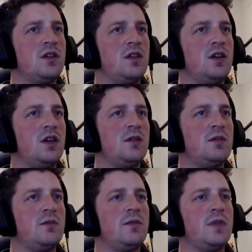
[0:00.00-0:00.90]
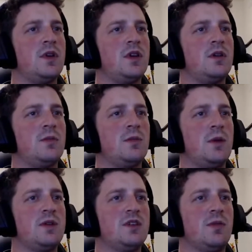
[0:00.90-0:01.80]
yeah,
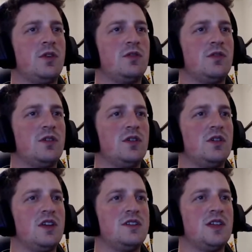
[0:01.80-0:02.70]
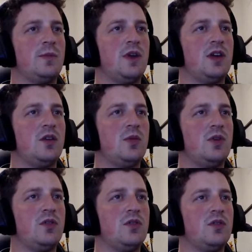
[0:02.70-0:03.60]
maybe somebody will do a ZB
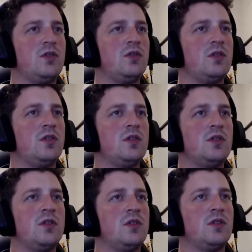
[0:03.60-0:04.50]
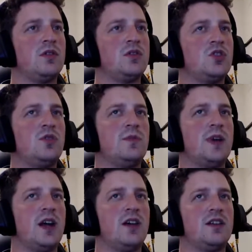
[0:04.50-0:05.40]
Commodore tube
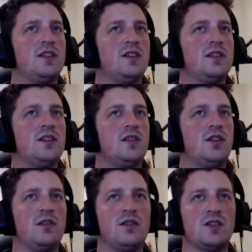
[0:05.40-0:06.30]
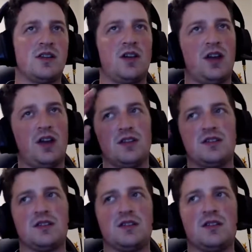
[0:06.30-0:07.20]
car to, you know, as a
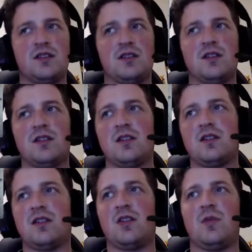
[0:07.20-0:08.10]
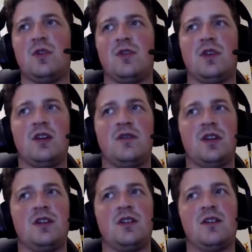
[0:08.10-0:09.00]
hiatus to the Commodore
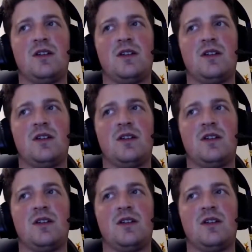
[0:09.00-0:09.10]
leaving.